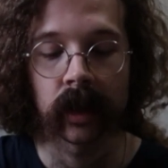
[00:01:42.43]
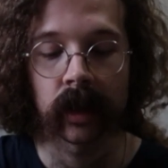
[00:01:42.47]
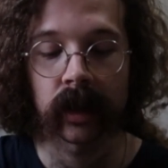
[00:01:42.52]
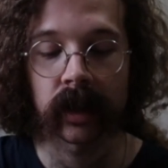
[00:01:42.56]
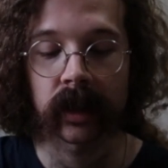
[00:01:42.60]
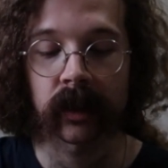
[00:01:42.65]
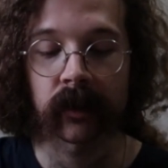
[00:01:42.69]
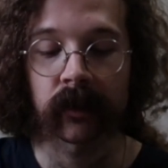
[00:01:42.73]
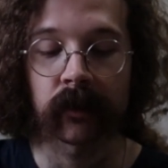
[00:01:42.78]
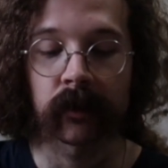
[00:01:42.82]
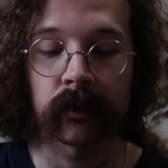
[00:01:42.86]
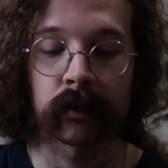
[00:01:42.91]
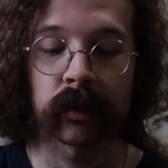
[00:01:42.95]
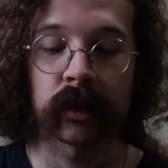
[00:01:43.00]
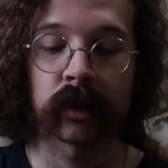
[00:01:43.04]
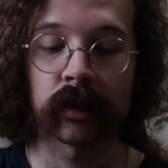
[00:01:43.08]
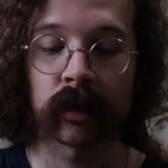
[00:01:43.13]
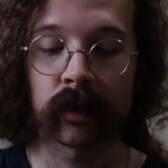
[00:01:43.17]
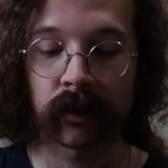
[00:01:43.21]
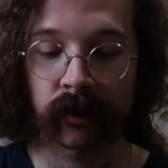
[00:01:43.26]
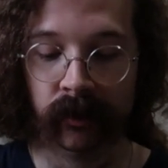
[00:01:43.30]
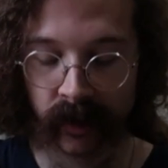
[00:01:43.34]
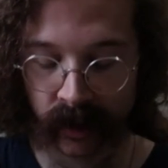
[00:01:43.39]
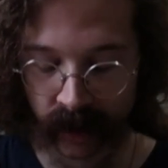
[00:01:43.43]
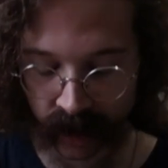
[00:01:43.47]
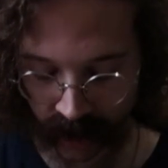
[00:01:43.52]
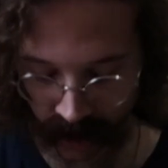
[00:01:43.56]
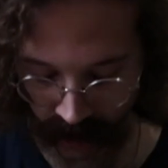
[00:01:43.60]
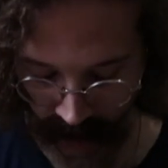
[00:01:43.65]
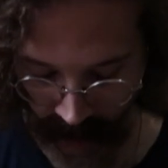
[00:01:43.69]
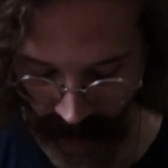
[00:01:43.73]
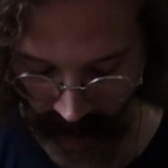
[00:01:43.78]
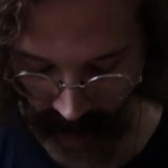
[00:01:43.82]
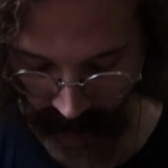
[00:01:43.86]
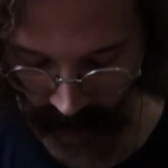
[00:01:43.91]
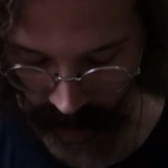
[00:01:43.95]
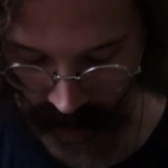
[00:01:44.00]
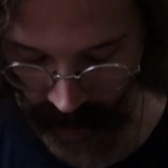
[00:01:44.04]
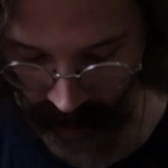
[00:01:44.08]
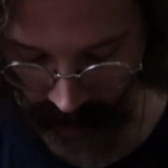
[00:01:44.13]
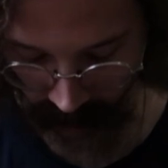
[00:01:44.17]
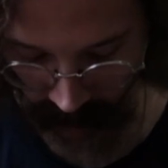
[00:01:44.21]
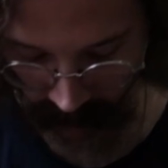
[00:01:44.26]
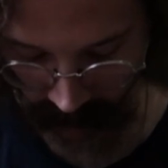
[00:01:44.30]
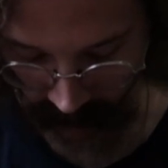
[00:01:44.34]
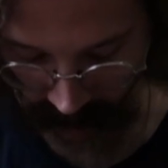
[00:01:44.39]
like a pseudo fishing net
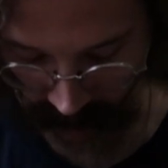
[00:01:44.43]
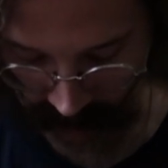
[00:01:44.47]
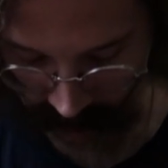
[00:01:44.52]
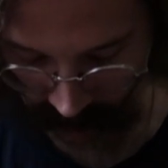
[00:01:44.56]
all around the